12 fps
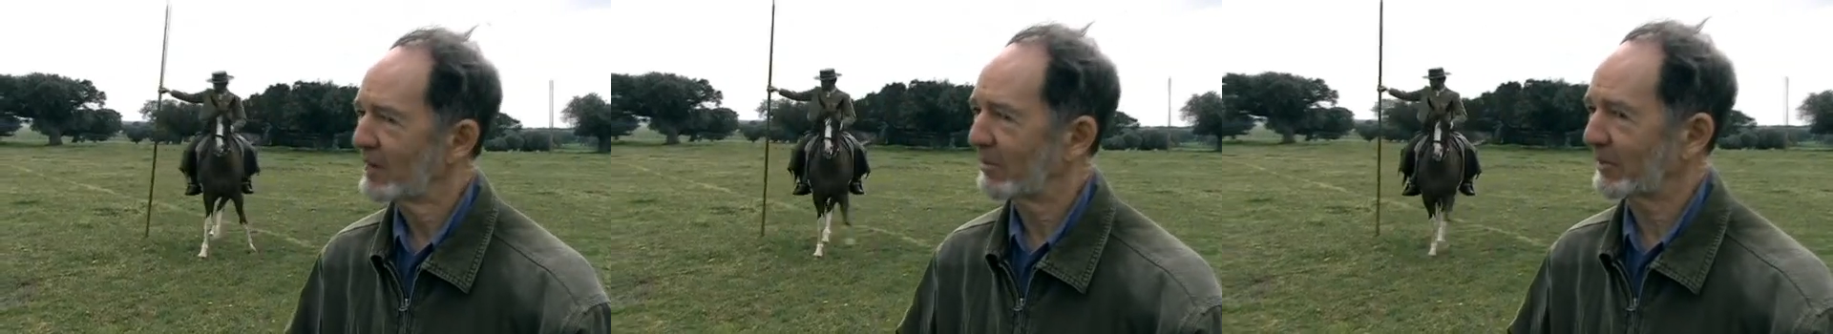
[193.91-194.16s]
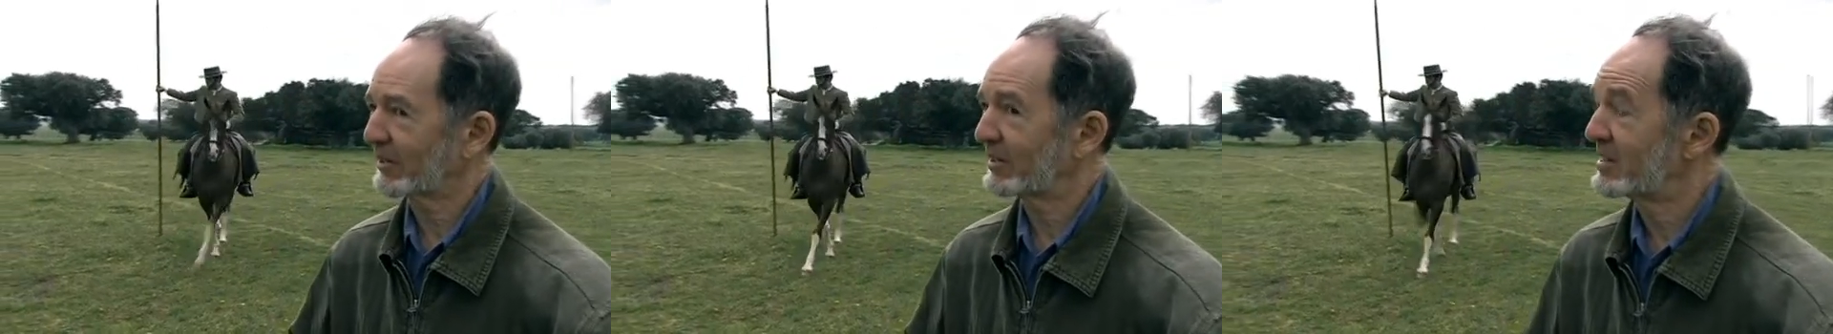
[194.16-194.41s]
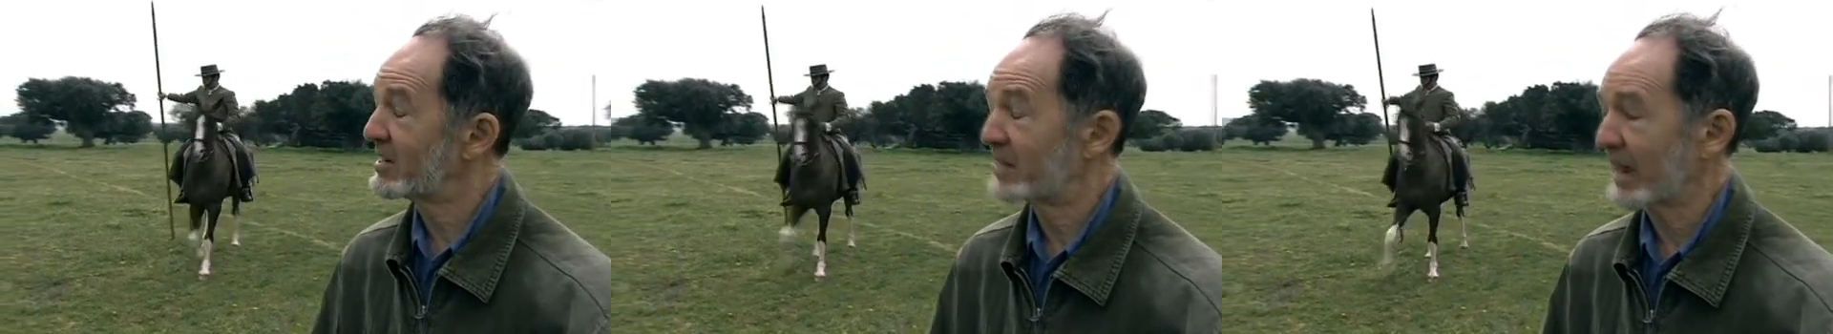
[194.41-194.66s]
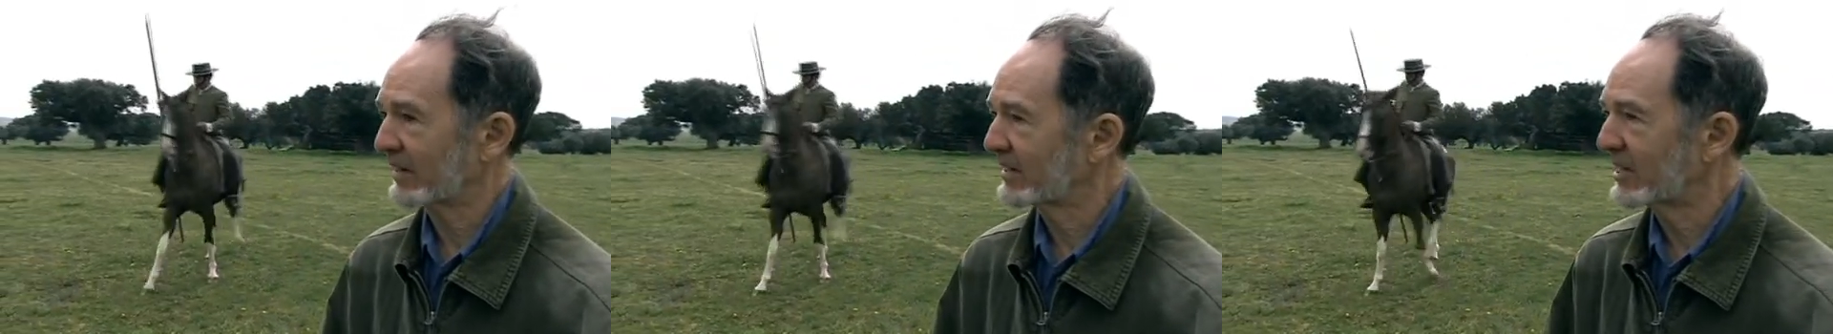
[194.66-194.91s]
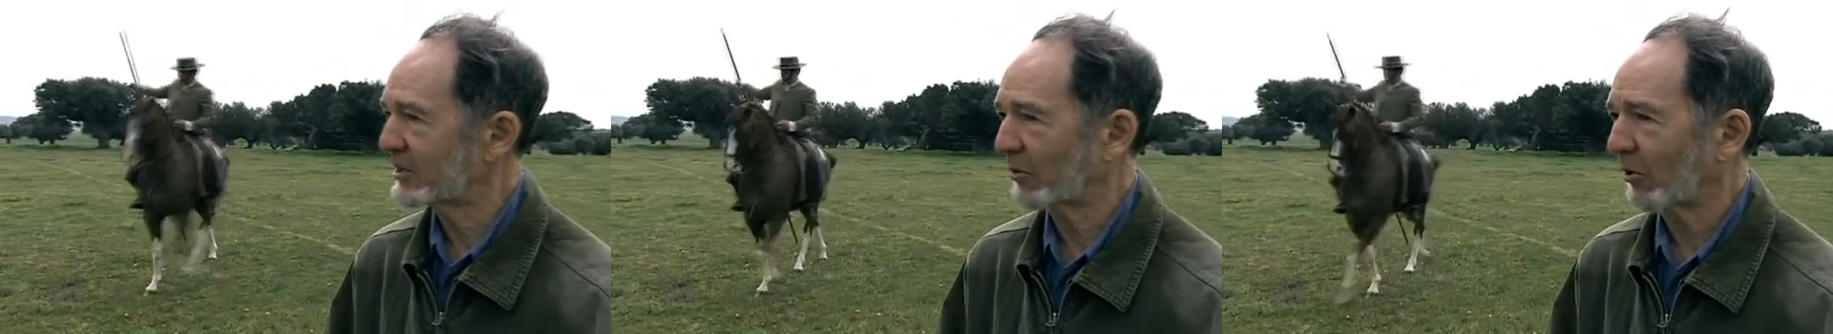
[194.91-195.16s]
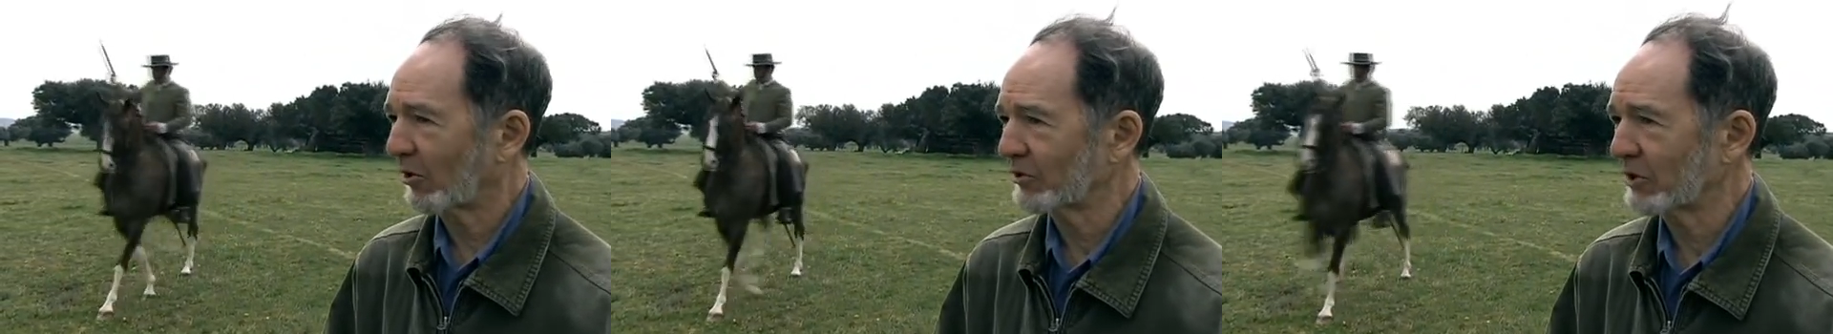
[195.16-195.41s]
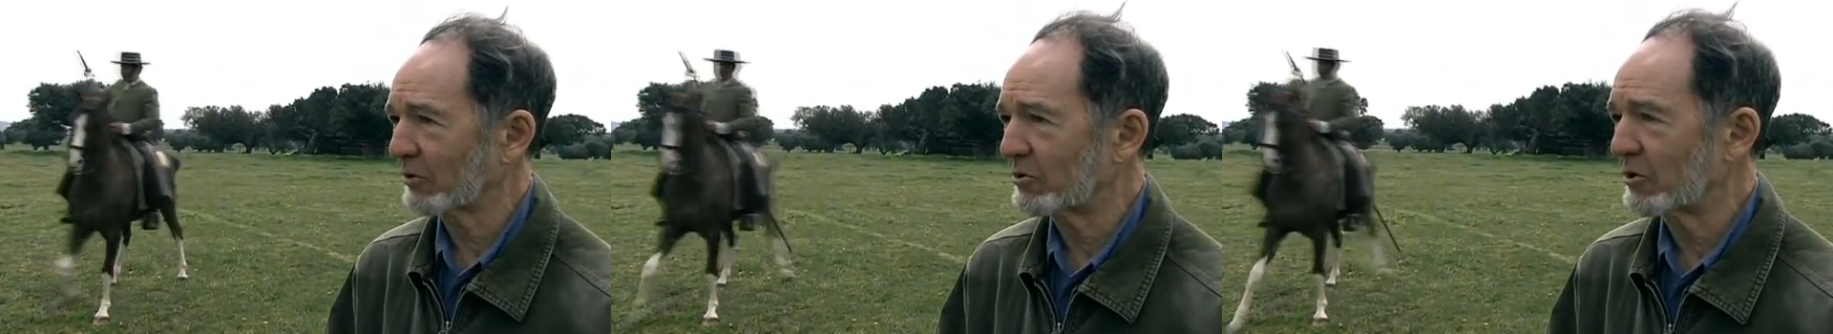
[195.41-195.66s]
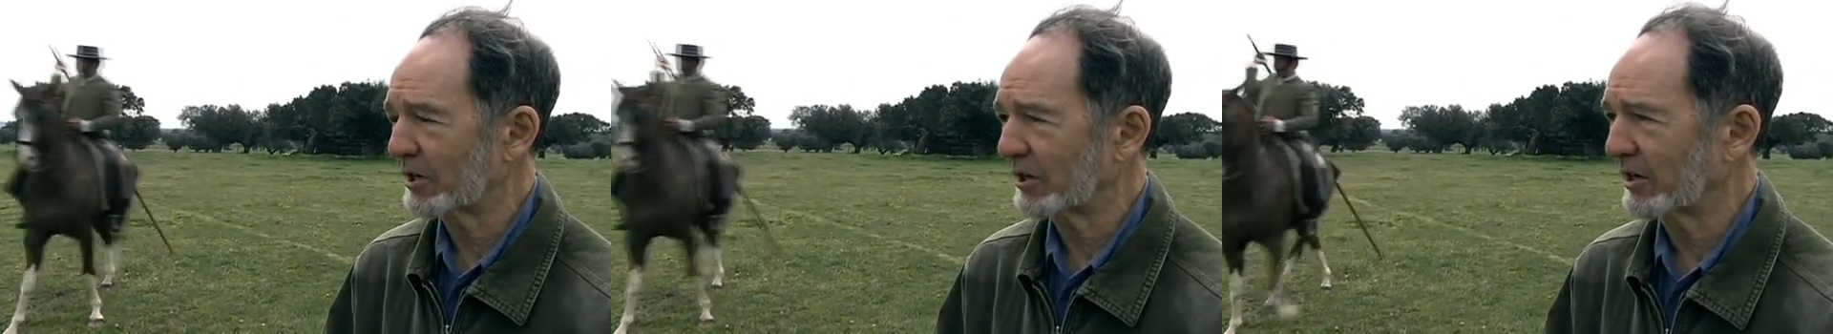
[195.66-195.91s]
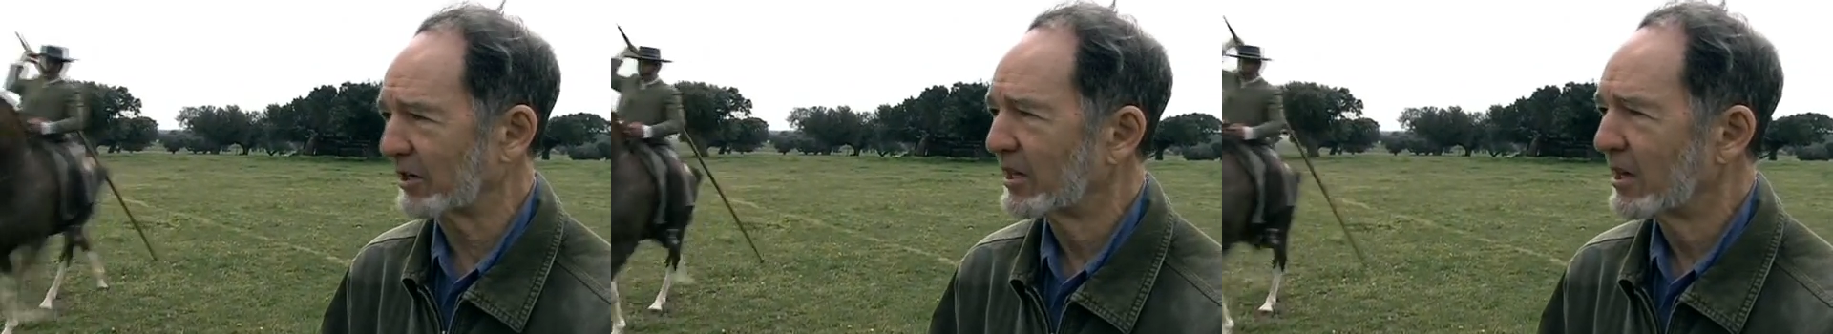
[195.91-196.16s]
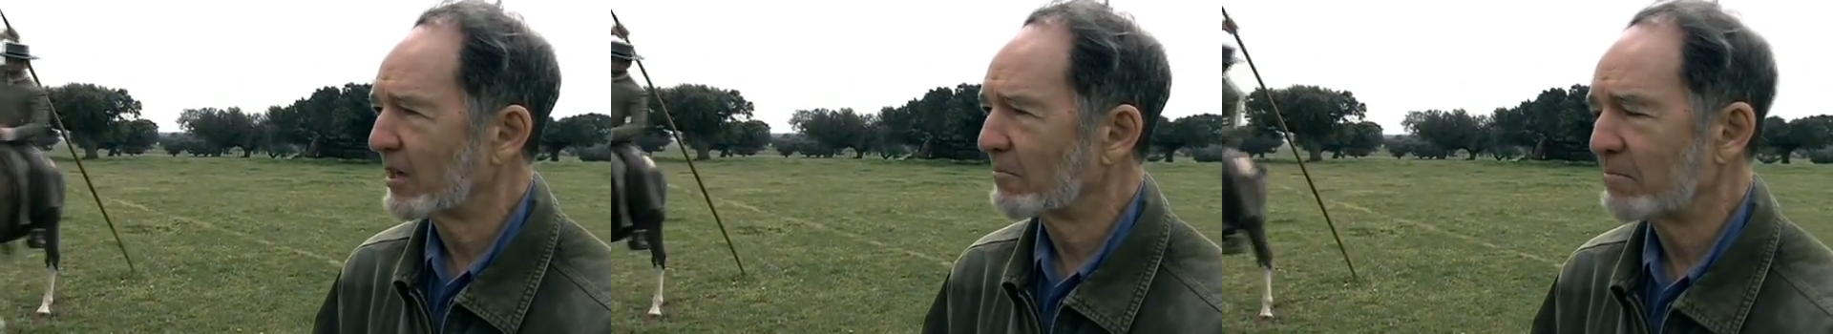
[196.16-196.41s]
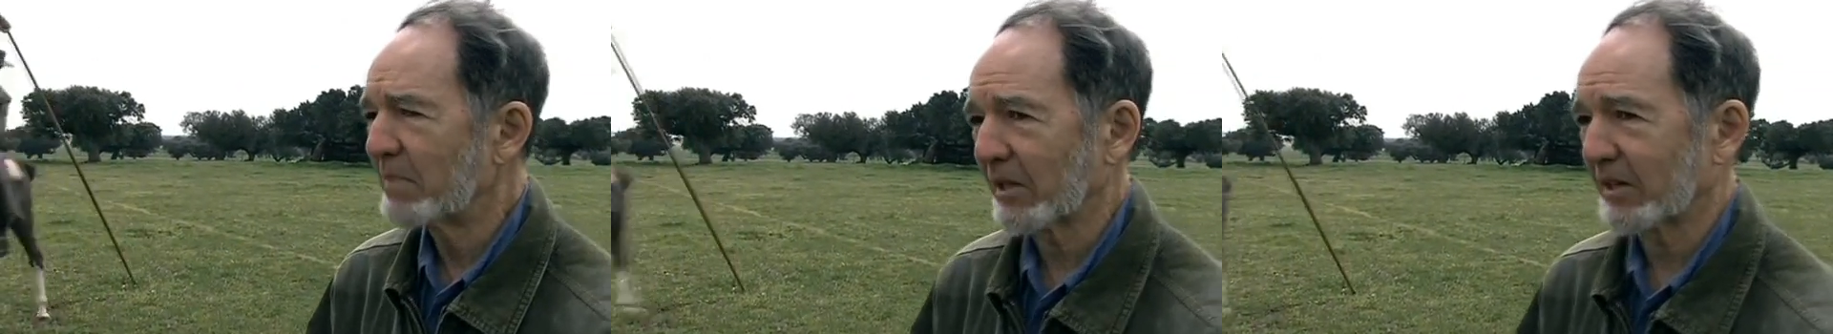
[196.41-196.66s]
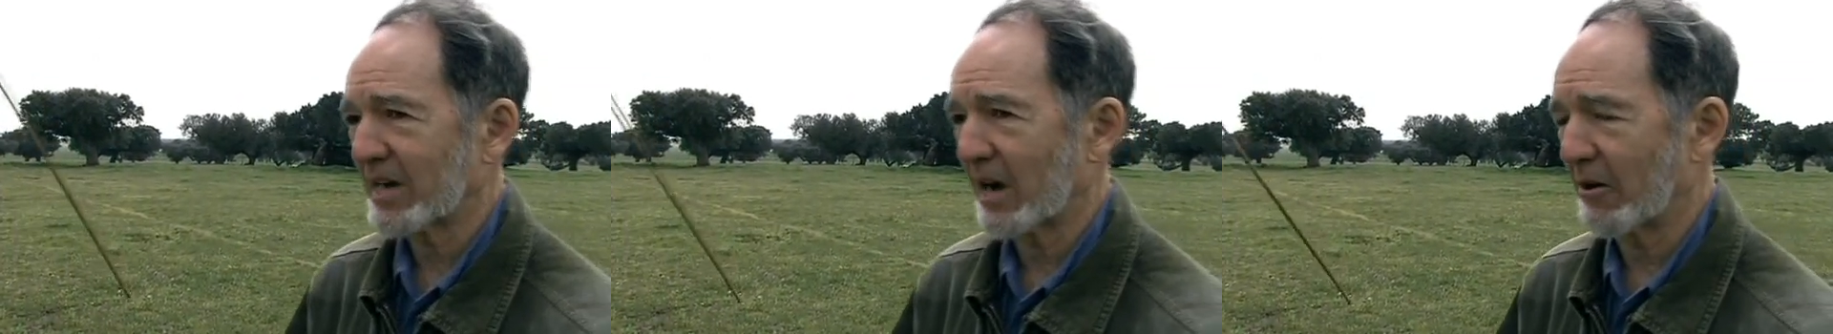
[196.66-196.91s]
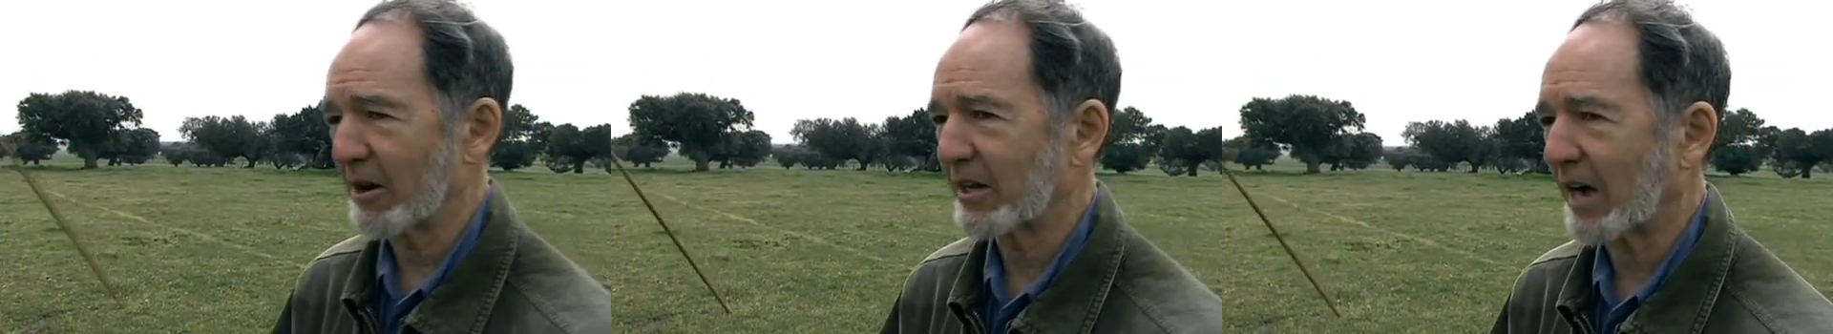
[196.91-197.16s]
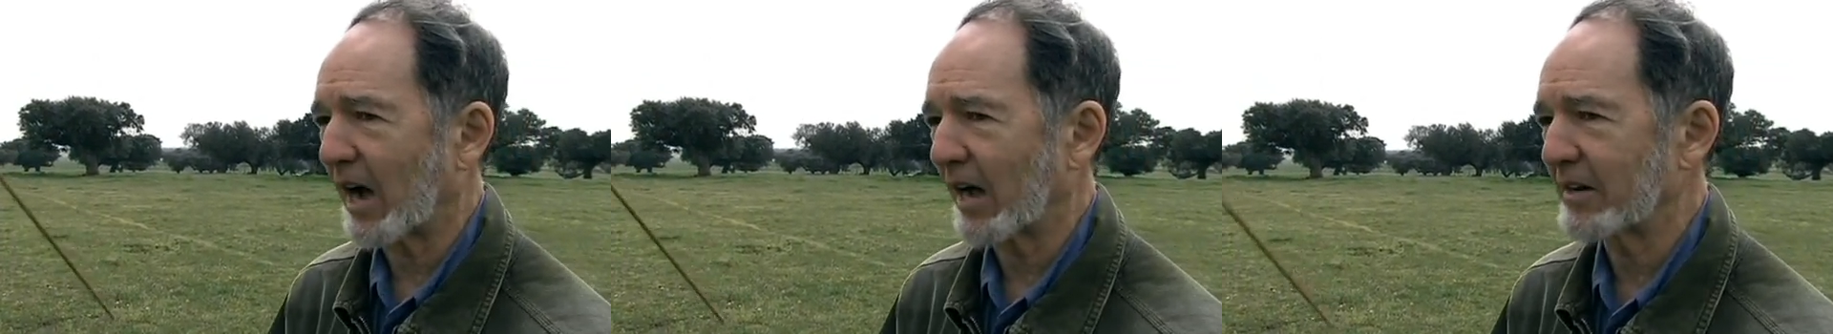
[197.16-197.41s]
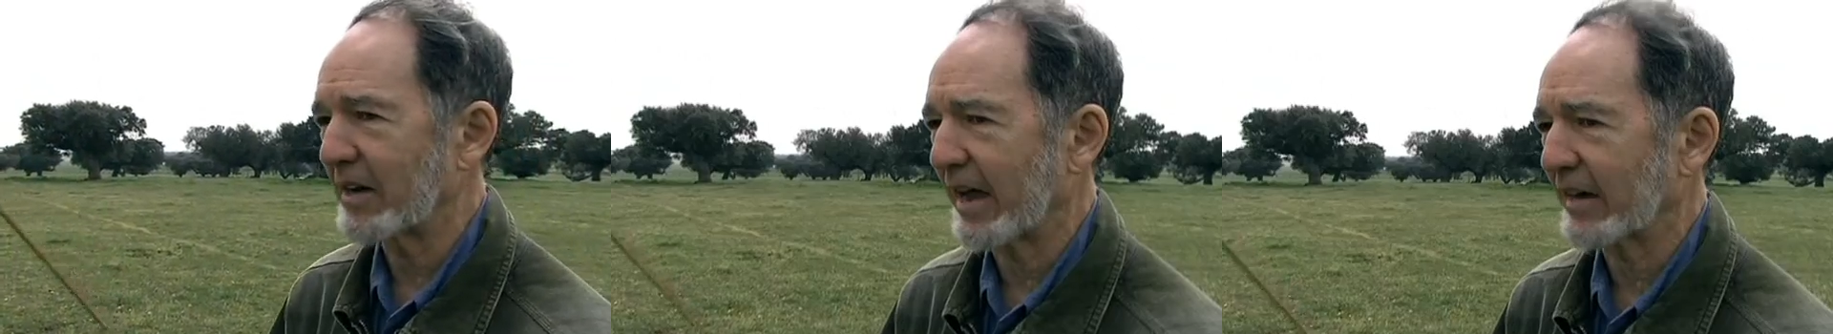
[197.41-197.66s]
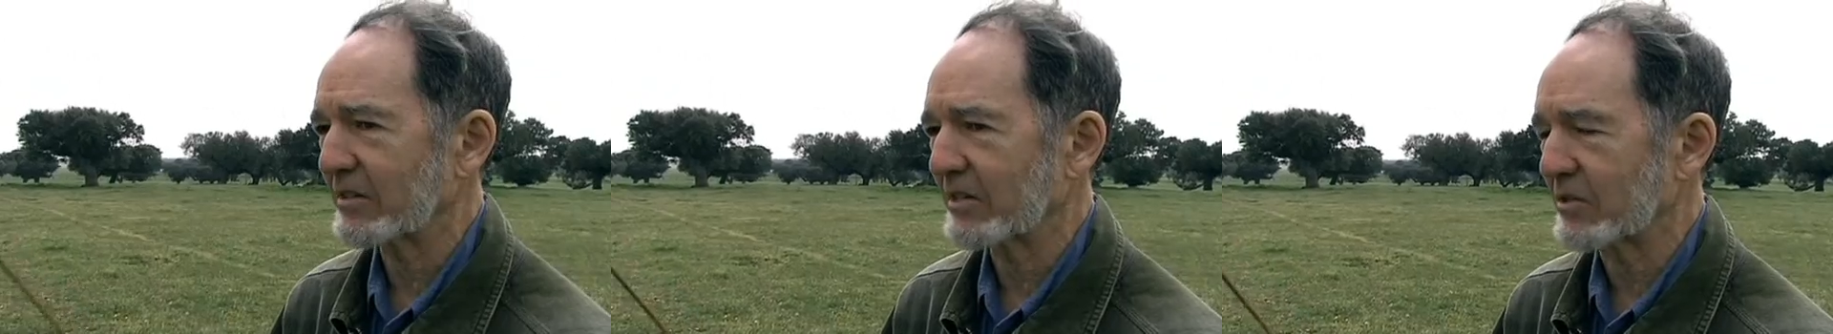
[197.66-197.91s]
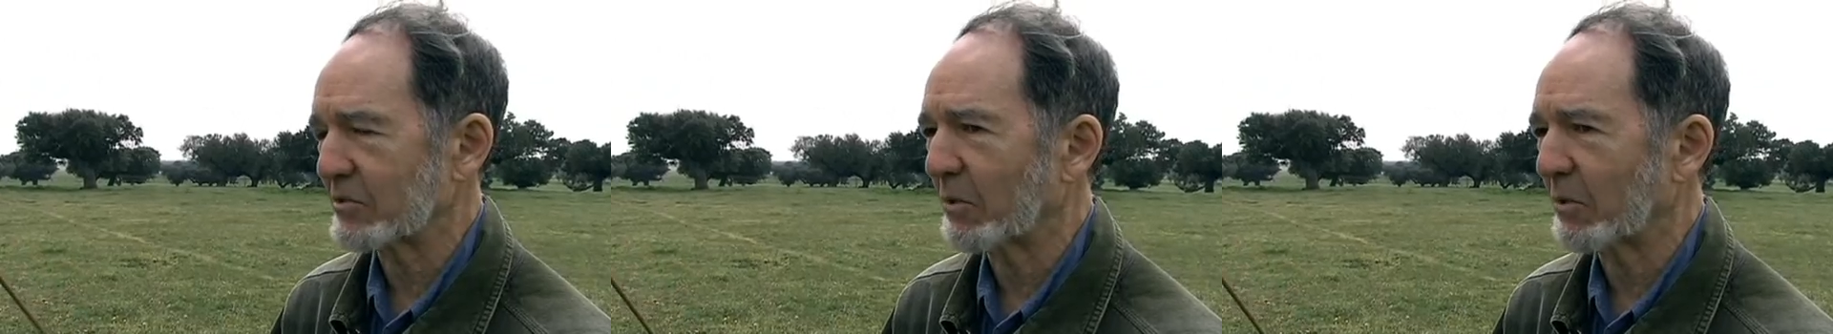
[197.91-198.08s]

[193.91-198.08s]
but the t- techniques were also good in a military context as